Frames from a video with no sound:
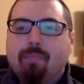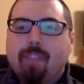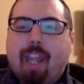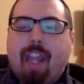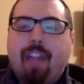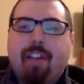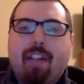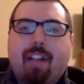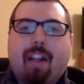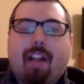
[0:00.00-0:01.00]
And
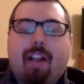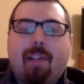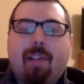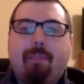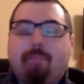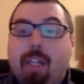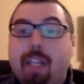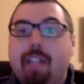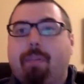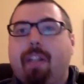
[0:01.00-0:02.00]

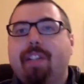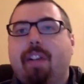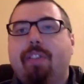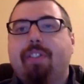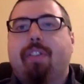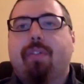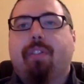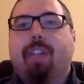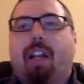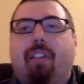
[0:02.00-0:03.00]
please also,
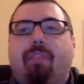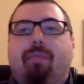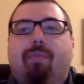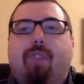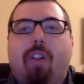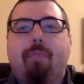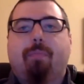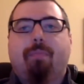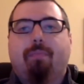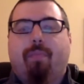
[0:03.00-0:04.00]
for
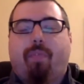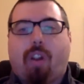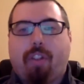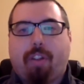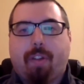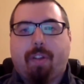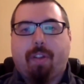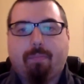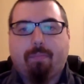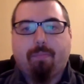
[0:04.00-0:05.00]
all the
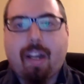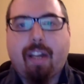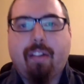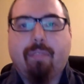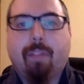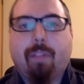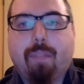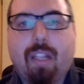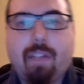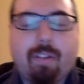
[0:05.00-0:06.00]
praying and
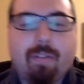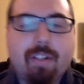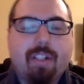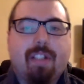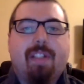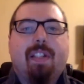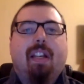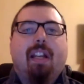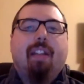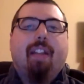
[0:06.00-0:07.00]
believing Christians
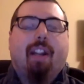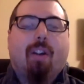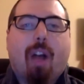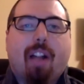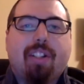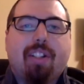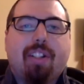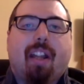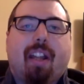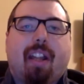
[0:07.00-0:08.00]
that are watching,
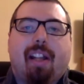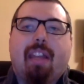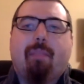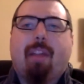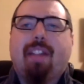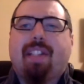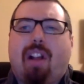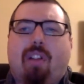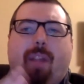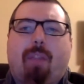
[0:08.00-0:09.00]
keep
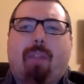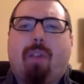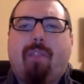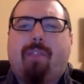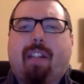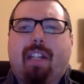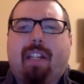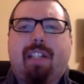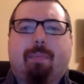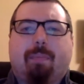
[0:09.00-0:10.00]
myself, my wife, and our
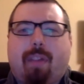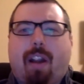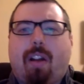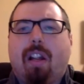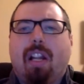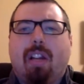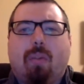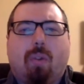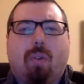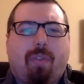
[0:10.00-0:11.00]
kids in prayer.
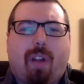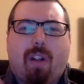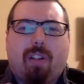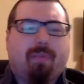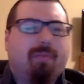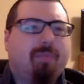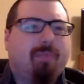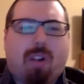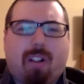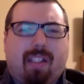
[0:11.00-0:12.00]
We're
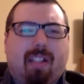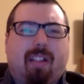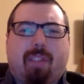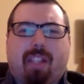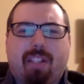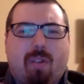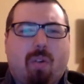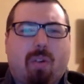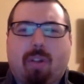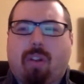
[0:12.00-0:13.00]
all dealing with this
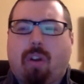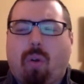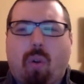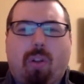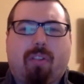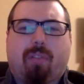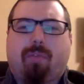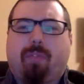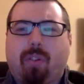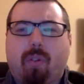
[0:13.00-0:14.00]
horrible cold or
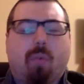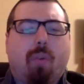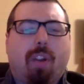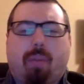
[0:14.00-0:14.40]
flu or whatever.